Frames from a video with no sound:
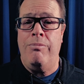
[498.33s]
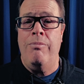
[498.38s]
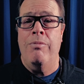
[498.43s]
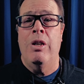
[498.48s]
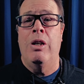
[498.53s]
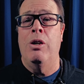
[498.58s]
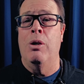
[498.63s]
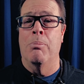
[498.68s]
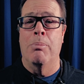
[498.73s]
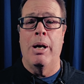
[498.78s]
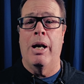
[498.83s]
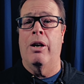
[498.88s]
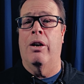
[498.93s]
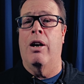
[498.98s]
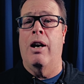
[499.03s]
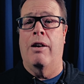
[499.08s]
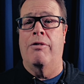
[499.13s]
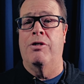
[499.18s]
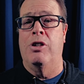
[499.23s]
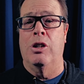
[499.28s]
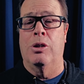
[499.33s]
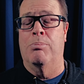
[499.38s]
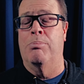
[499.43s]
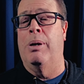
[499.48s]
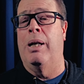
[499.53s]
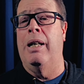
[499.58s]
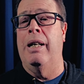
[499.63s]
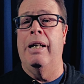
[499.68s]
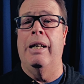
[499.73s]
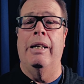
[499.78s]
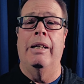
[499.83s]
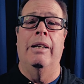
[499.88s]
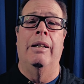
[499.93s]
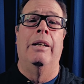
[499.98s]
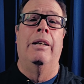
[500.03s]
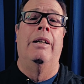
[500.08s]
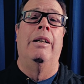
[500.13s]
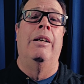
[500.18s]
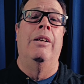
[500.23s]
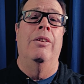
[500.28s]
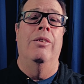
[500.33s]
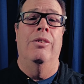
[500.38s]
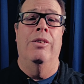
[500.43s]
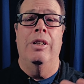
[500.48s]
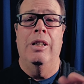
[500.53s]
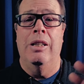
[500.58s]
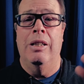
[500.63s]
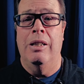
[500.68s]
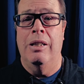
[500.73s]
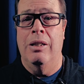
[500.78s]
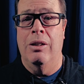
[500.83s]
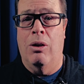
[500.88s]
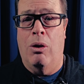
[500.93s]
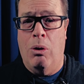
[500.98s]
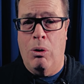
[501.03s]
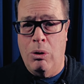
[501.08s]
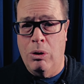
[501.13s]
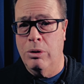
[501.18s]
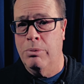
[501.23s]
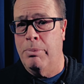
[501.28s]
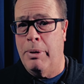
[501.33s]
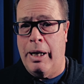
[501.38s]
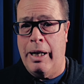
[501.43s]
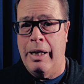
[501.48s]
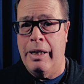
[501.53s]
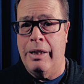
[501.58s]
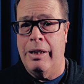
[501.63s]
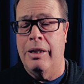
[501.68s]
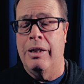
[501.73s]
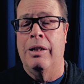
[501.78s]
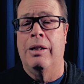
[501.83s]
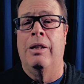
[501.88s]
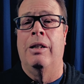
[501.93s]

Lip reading: You're better off just buying the old mic